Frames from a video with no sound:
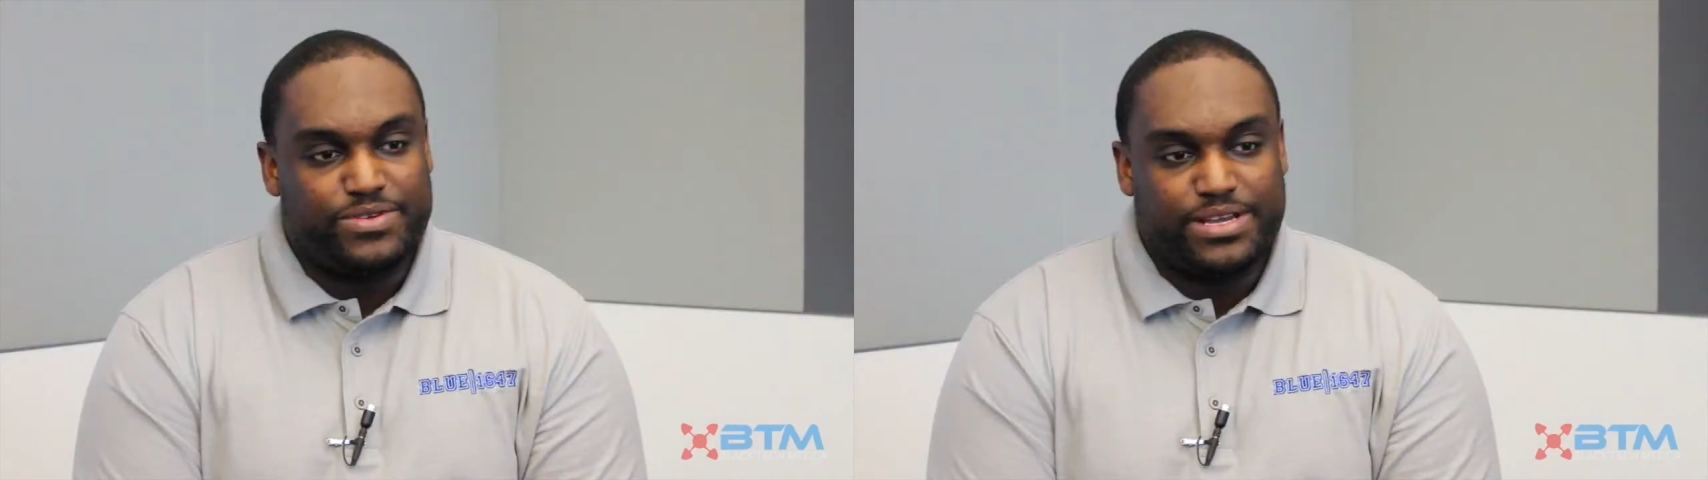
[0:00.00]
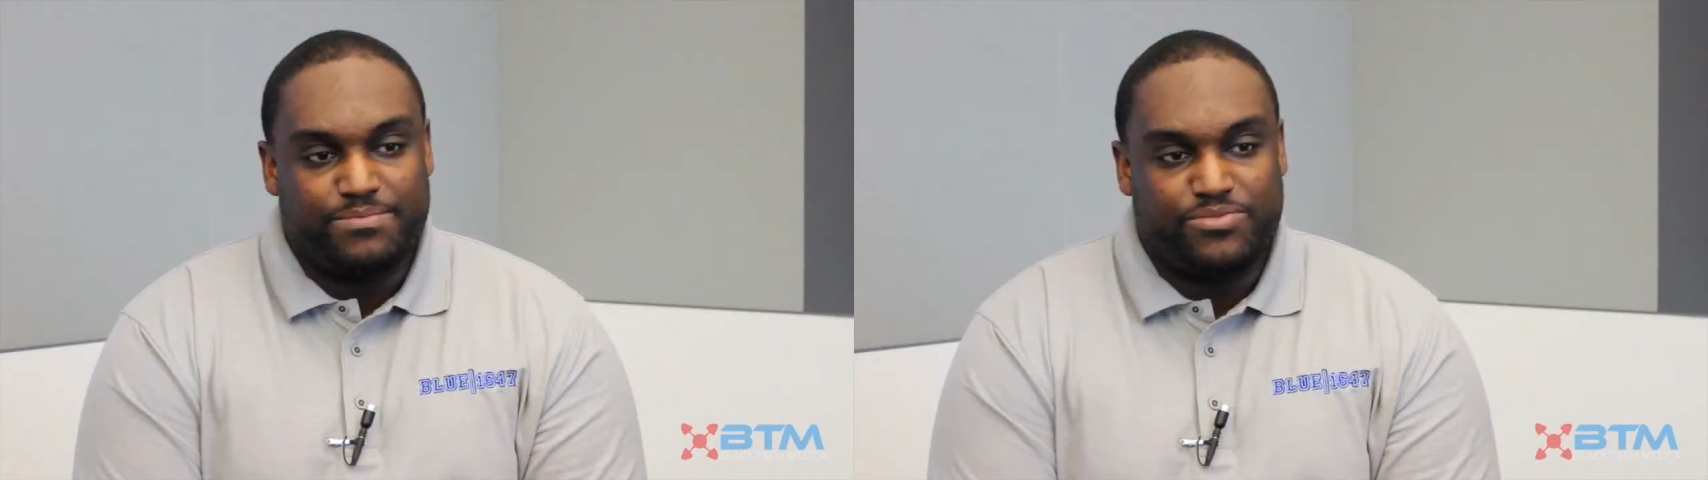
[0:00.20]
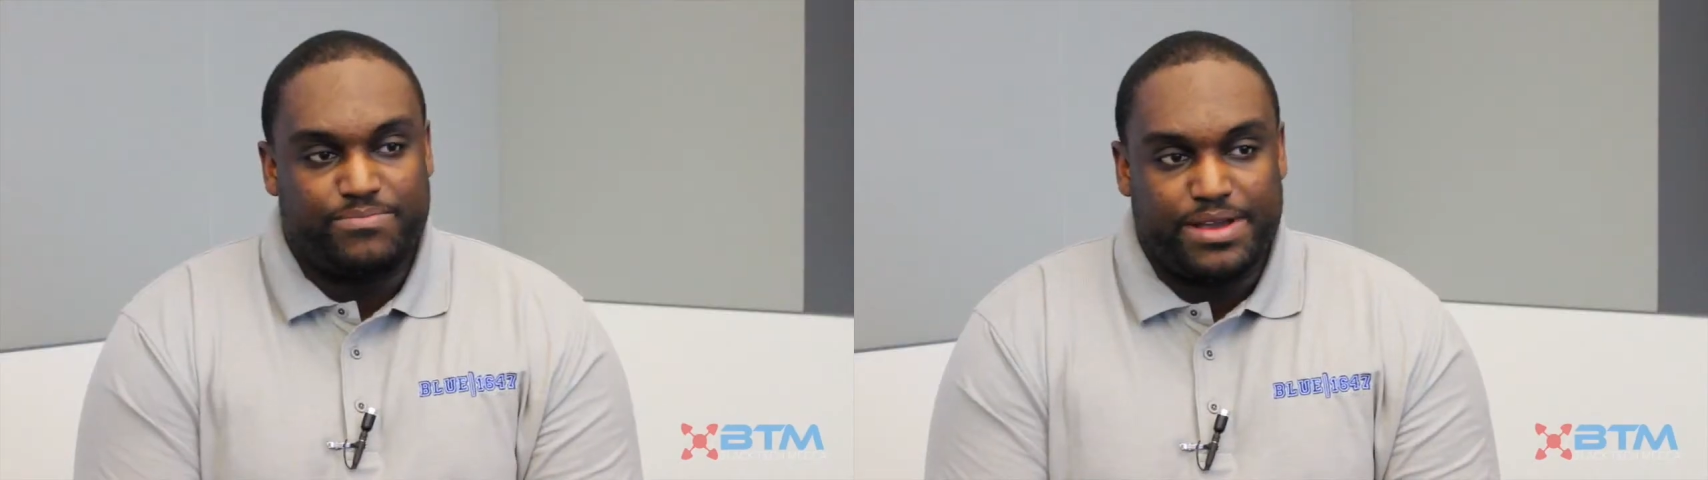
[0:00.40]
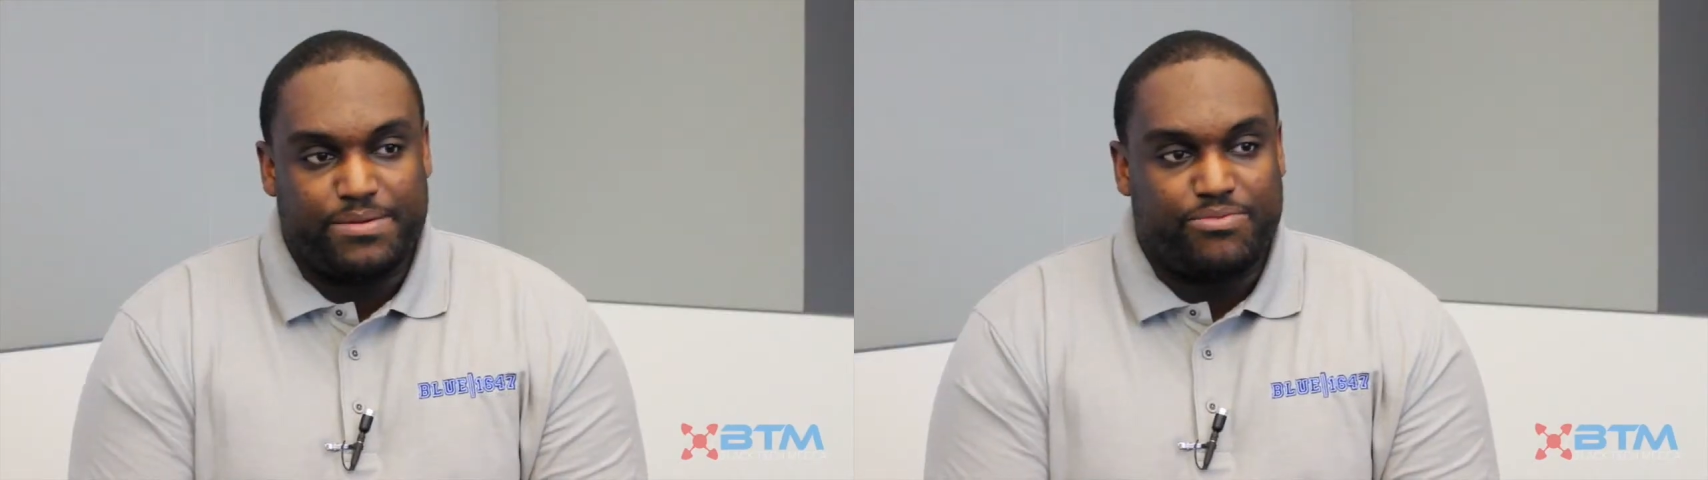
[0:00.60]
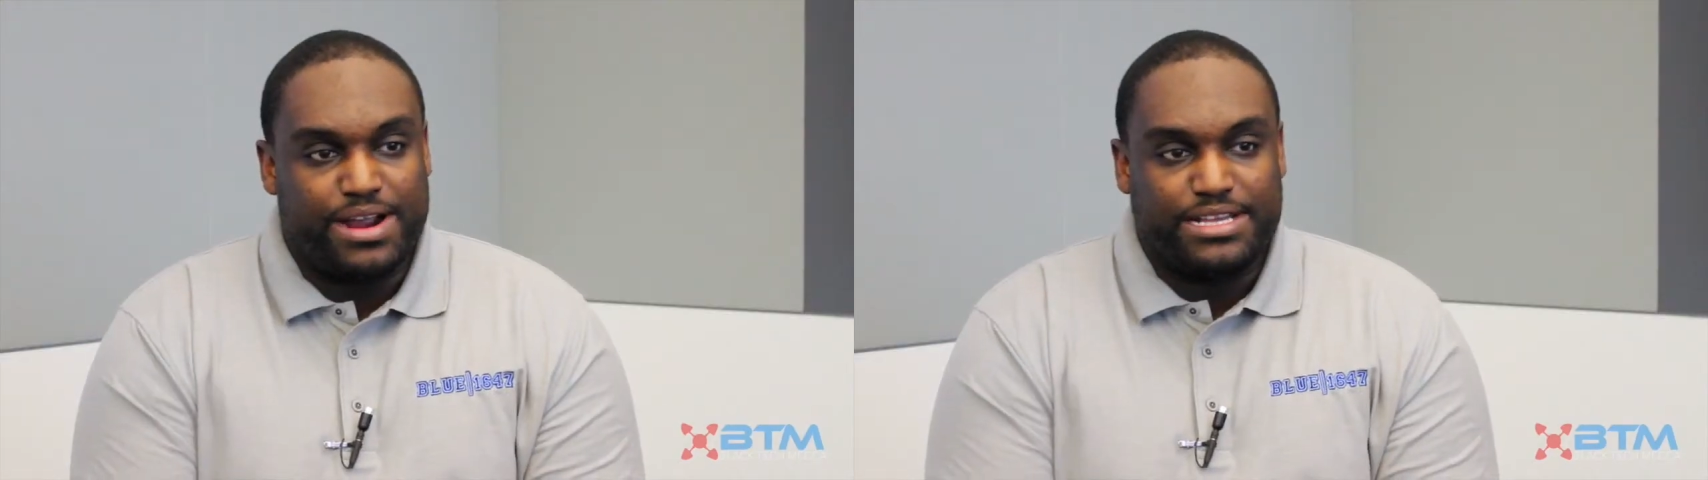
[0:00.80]
We need better
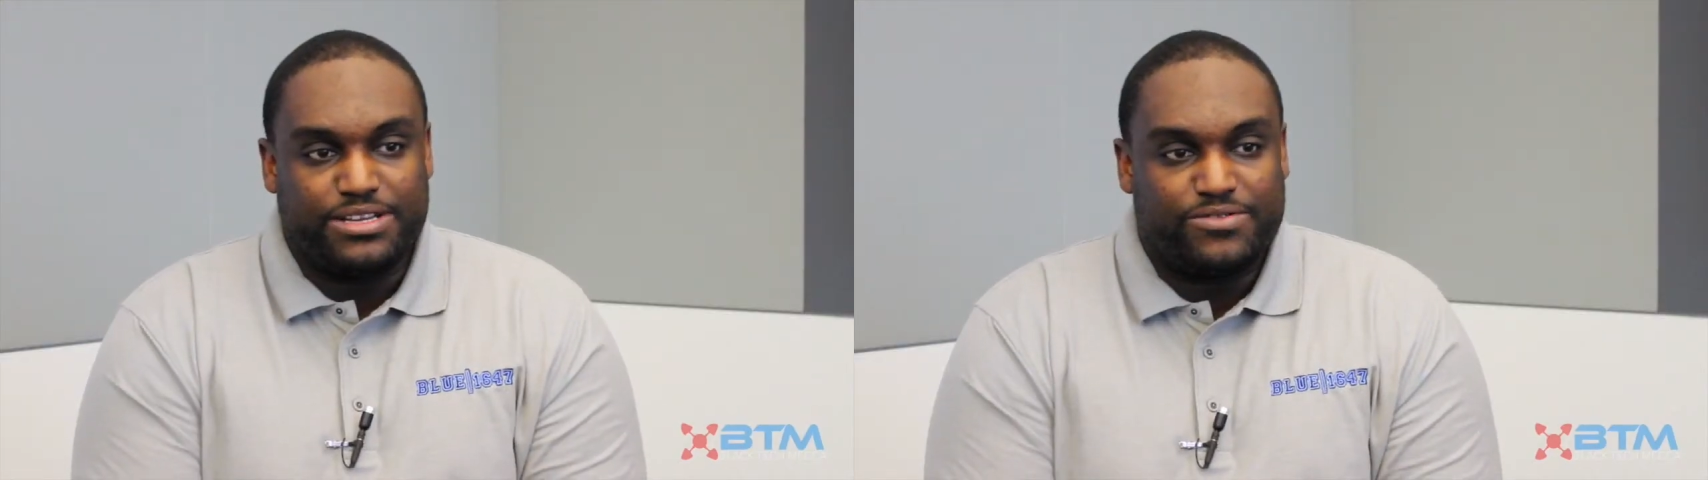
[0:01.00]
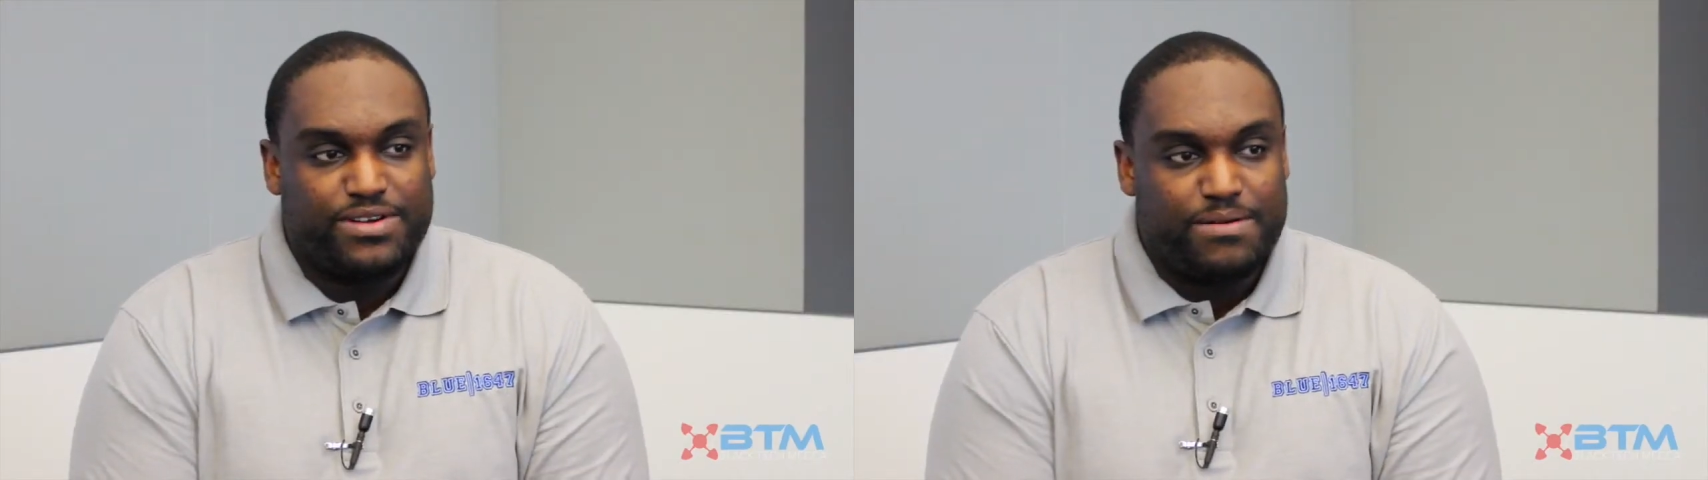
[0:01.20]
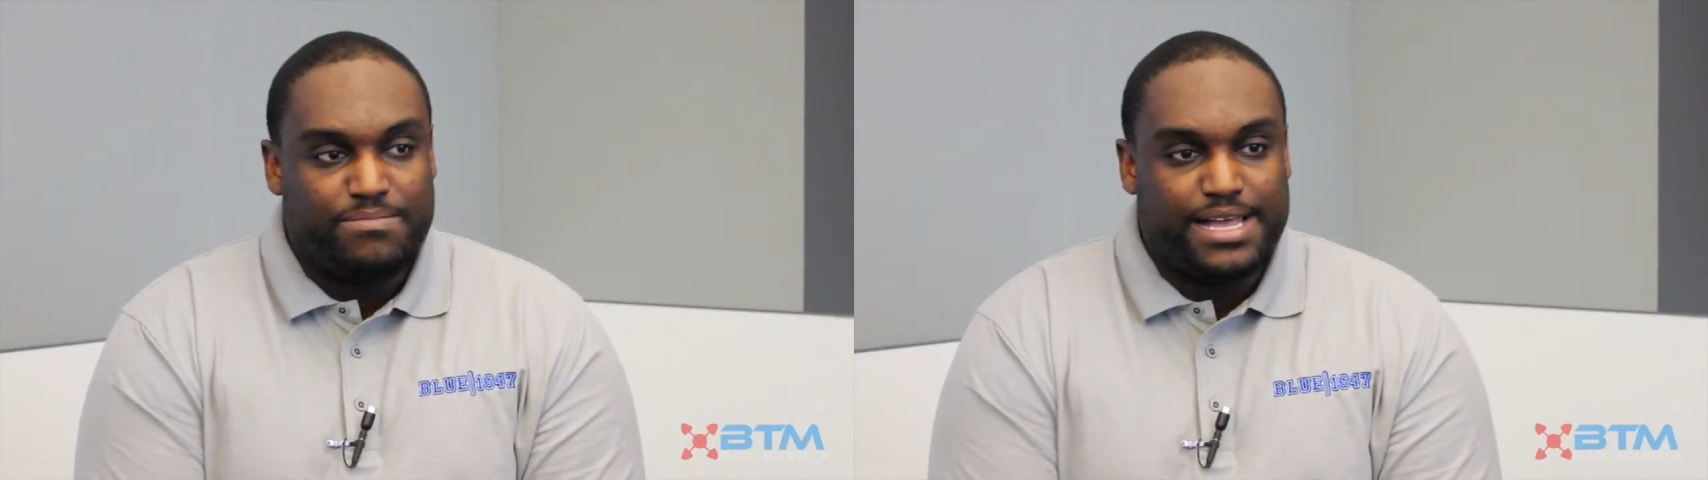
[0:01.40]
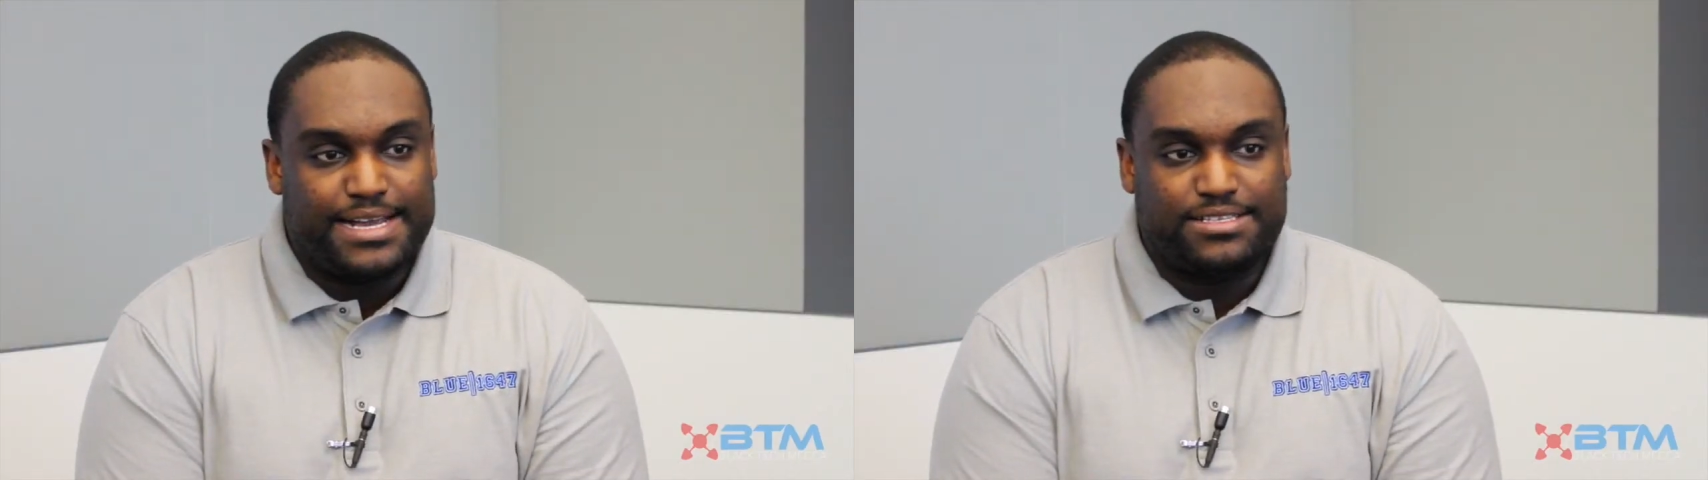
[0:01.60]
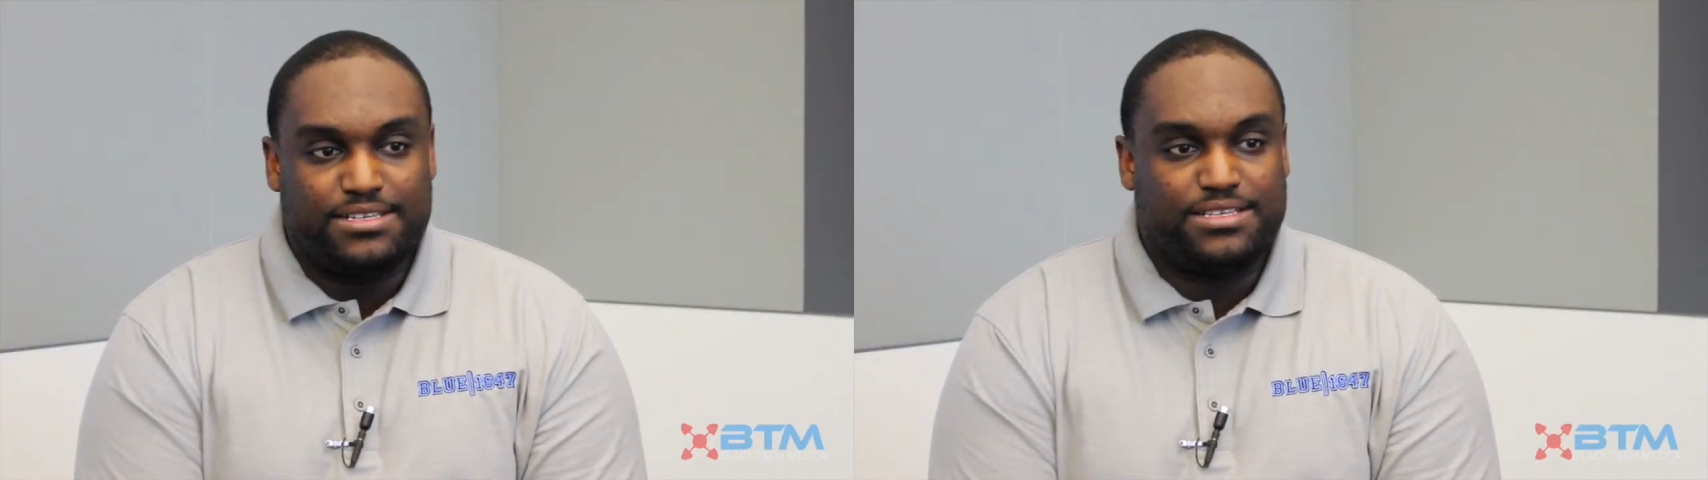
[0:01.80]
branding around
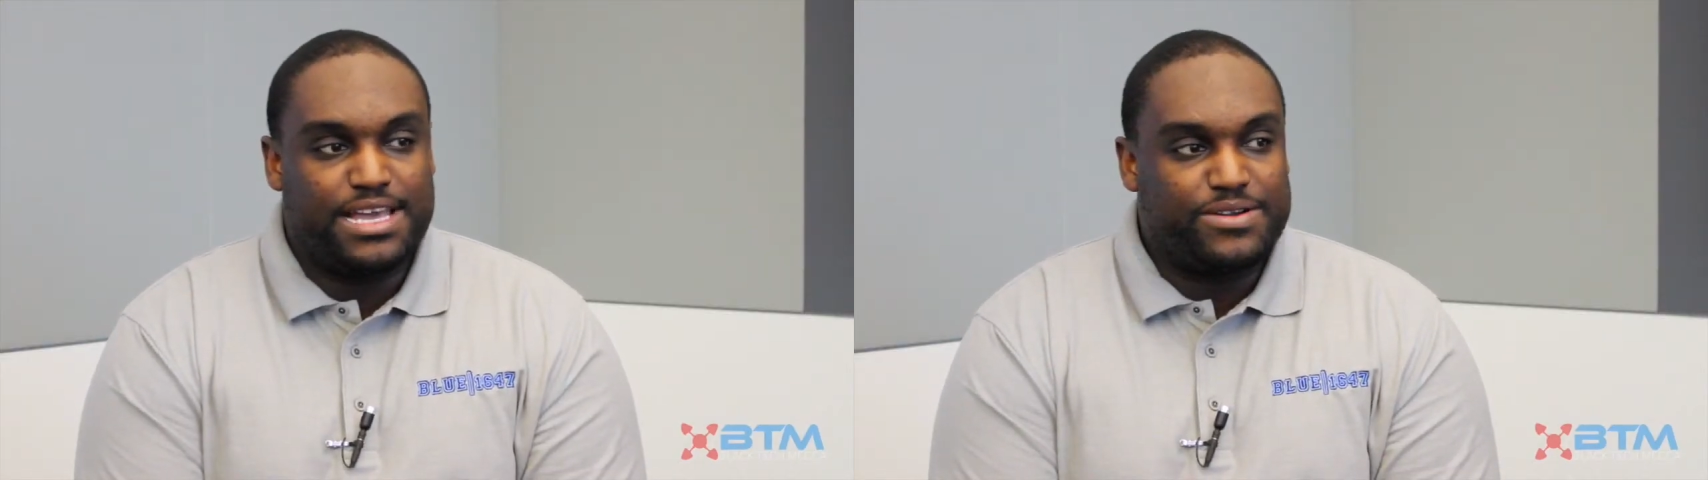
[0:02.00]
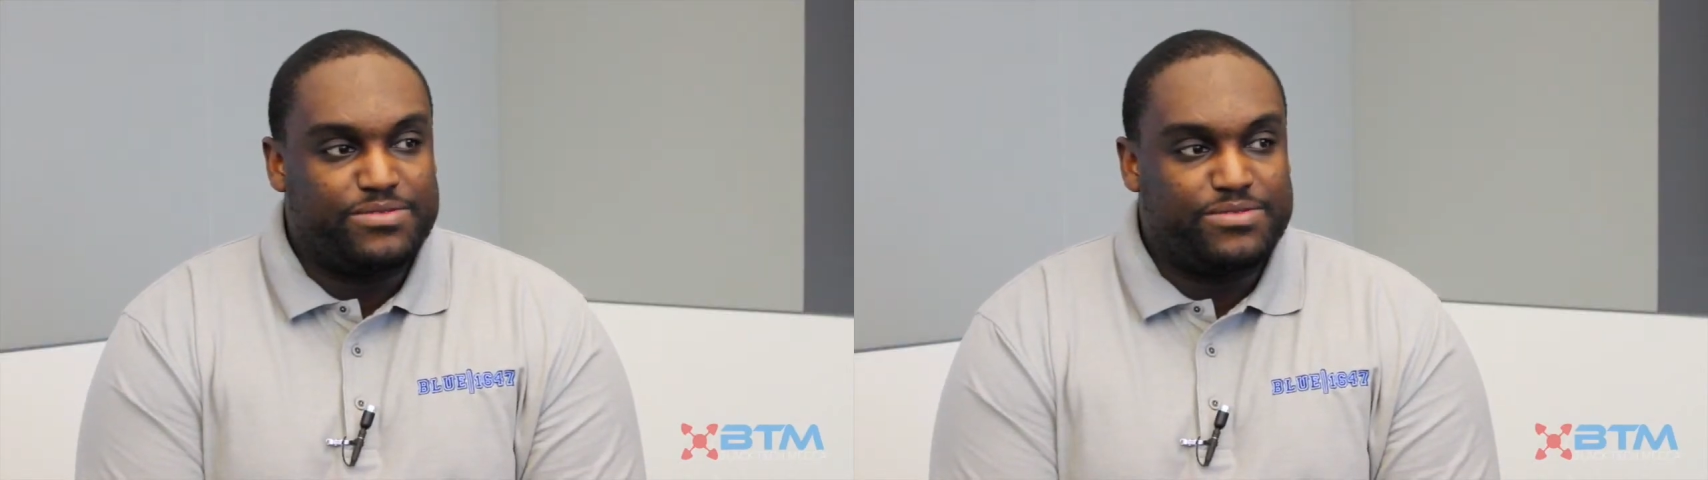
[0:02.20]
blacks in tech.